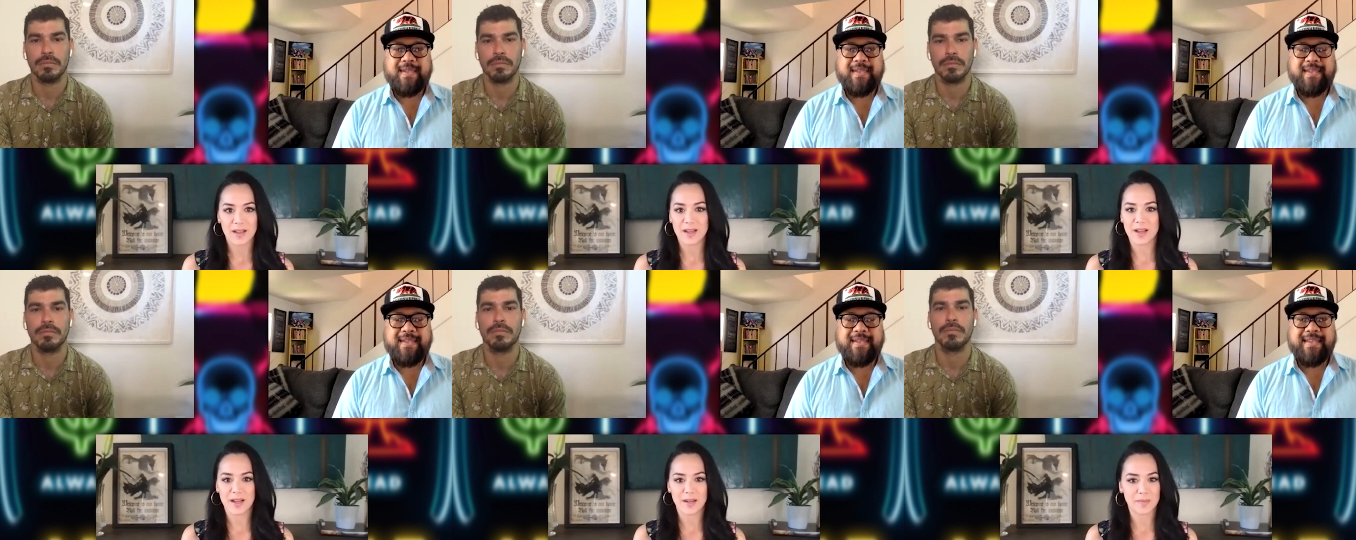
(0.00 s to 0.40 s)

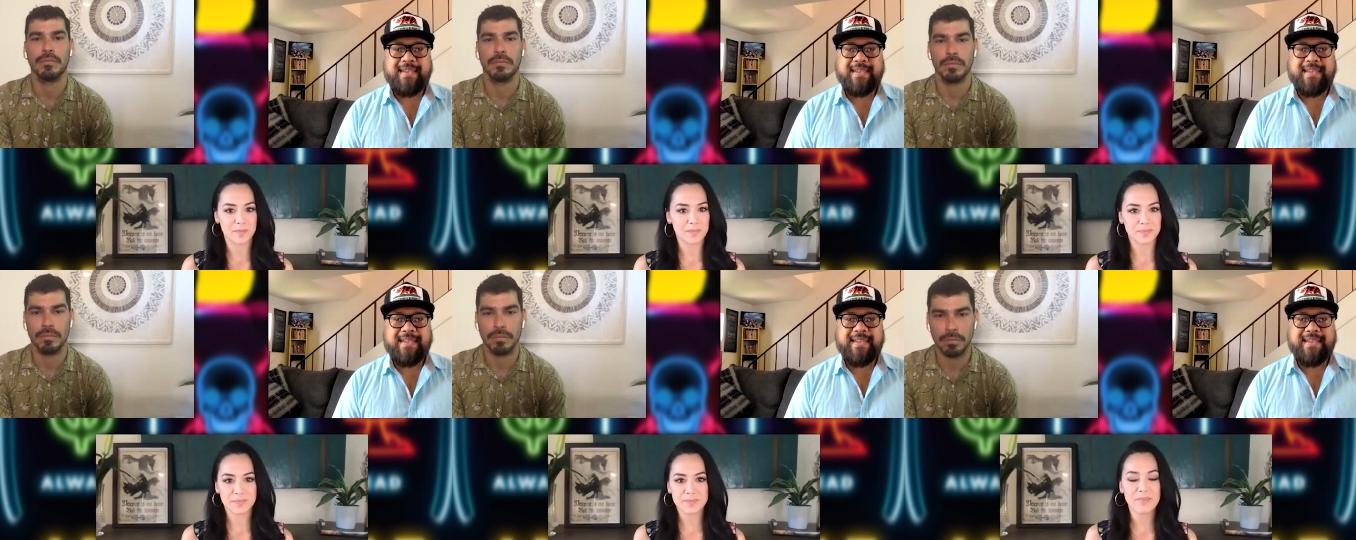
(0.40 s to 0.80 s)

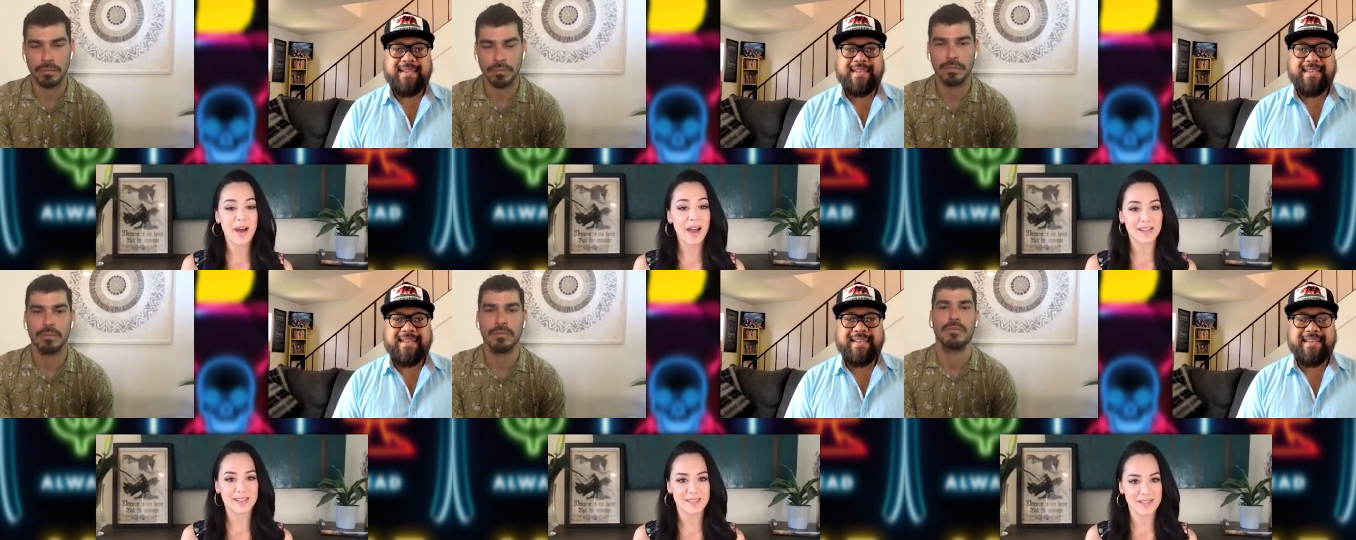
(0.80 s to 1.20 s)
Speaker 1: um,
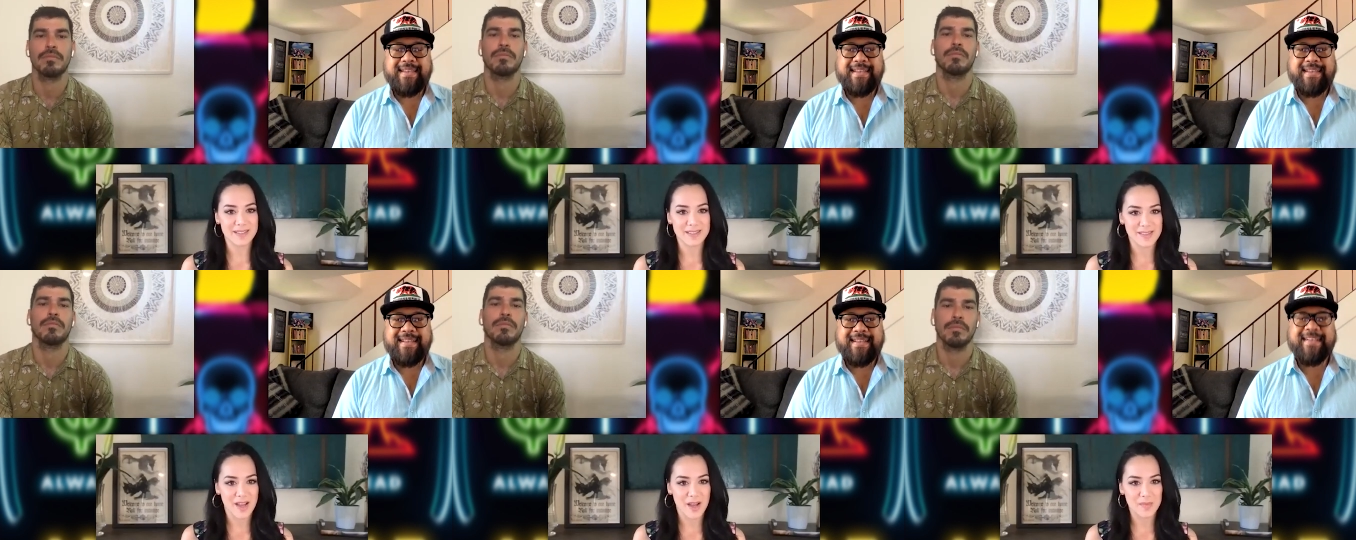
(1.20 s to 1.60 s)

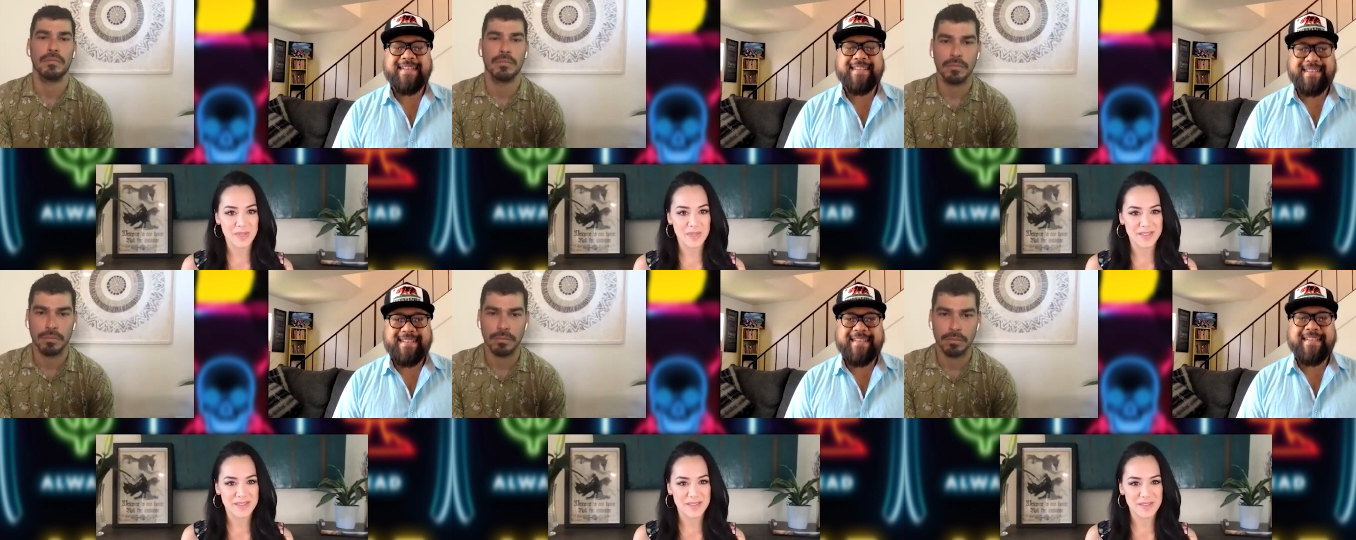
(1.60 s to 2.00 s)
mindless zombies.